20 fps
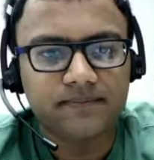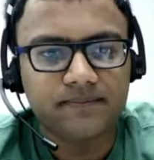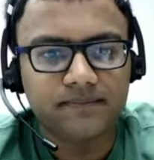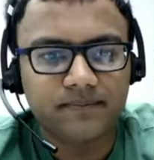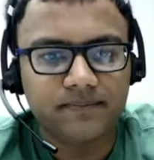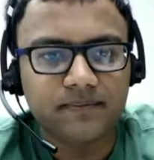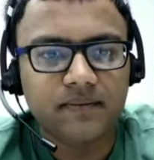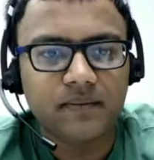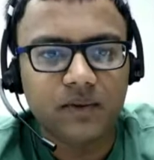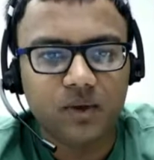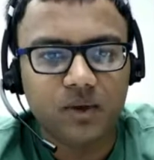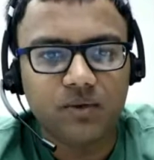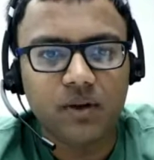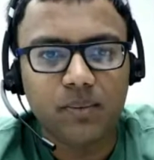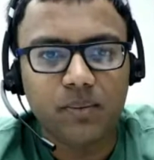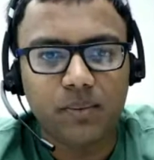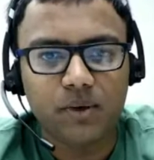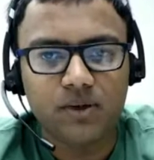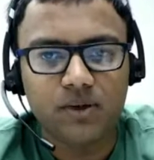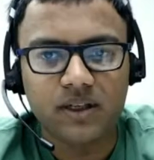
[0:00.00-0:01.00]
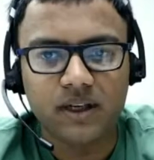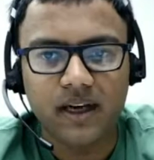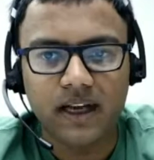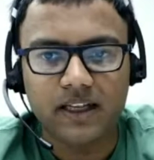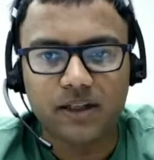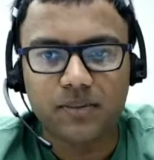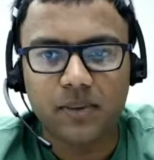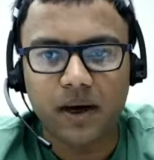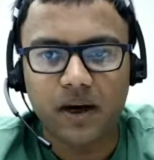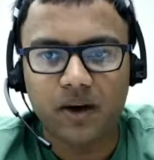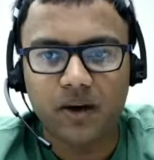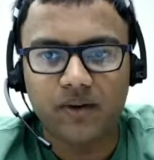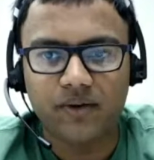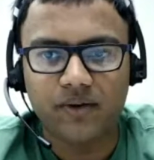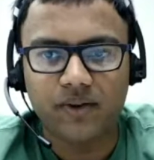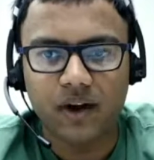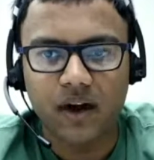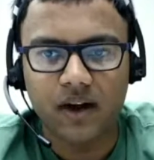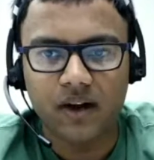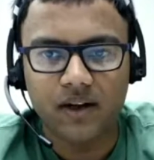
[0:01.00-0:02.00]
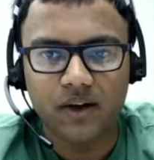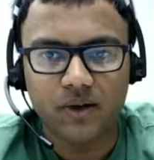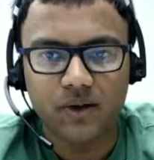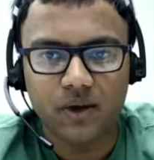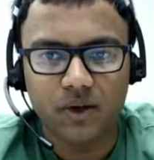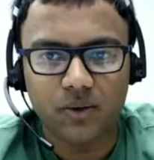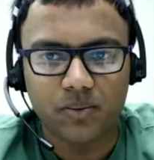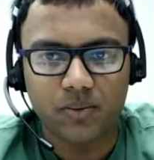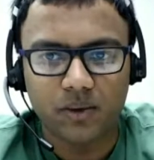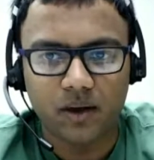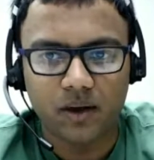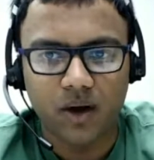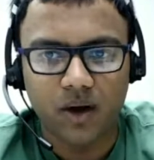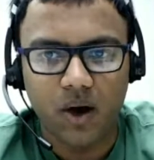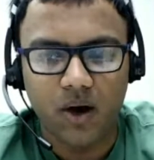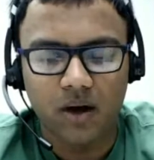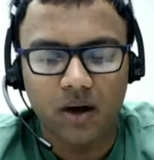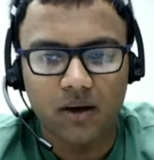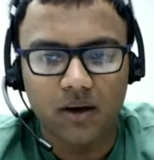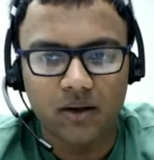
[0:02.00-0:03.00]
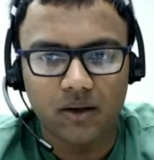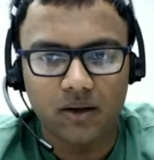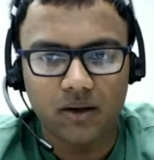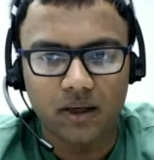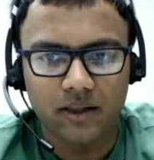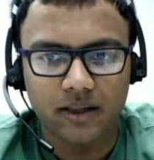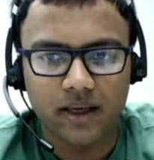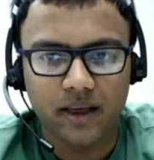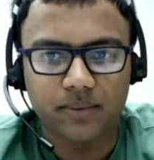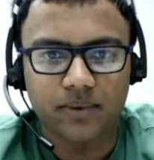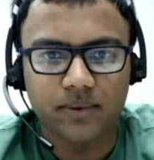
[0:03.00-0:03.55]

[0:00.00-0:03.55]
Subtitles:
So we'll post it as part of our YouTube description.